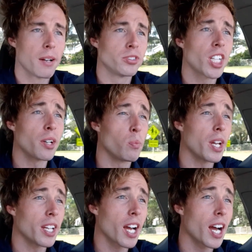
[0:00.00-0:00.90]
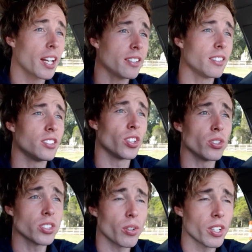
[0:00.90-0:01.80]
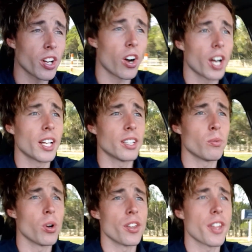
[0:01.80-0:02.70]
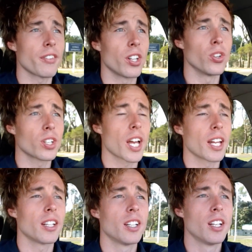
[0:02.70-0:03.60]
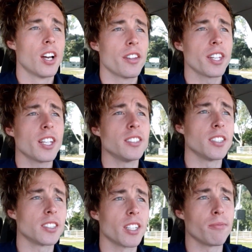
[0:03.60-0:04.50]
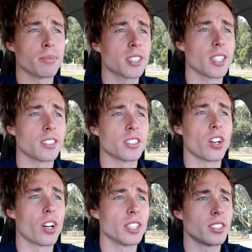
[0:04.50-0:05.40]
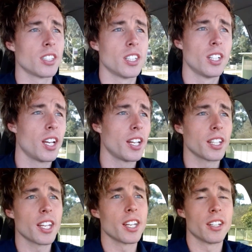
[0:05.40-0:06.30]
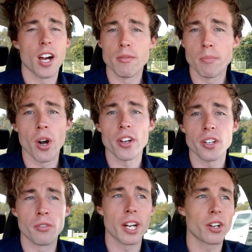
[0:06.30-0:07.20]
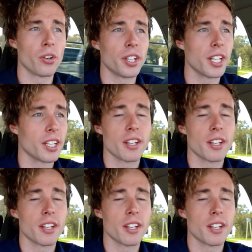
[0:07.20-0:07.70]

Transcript: Chad Wingard is also a guy worth having a look at. I think he's in 7% of sides, and again, I'm a broken record here.